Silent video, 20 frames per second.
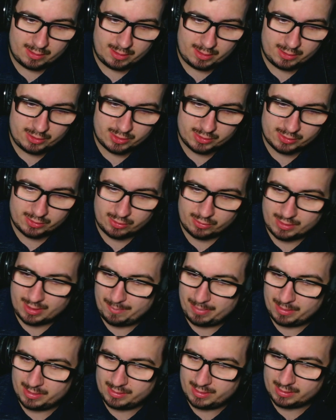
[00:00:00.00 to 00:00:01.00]
just so
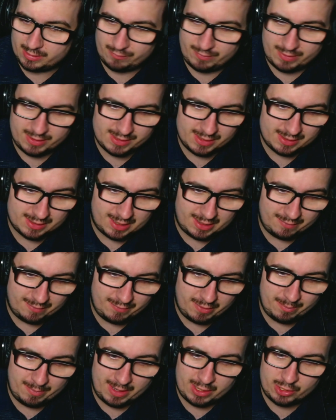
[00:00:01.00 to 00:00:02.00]
happened that recently
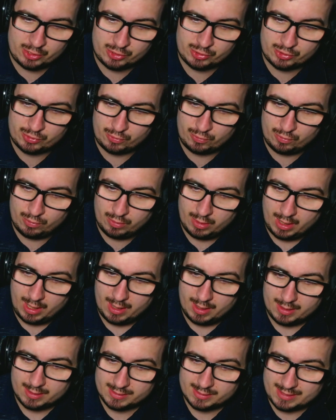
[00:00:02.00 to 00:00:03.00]
we managed to
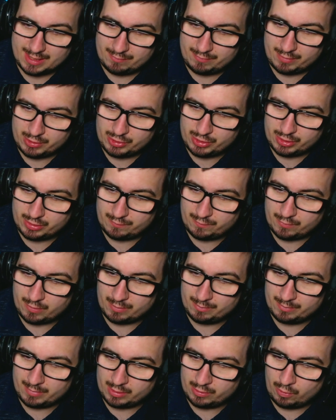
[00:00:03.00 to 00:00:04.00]
salvage it
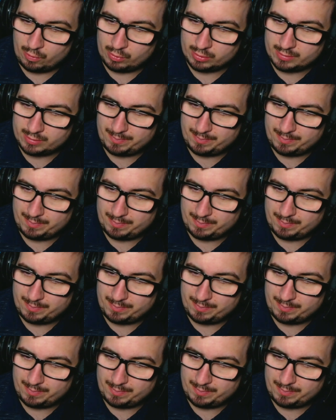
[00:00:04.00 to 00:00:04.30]
from an old